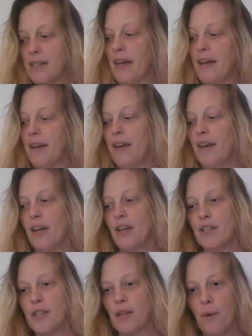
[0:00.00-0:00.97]
Okay,
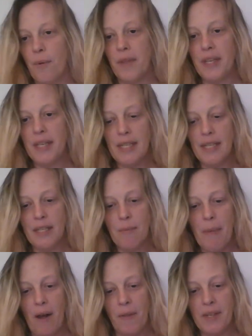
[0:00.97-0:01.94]
so this is
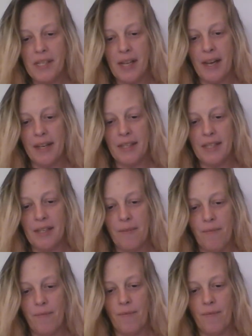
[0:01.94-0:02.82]
about the size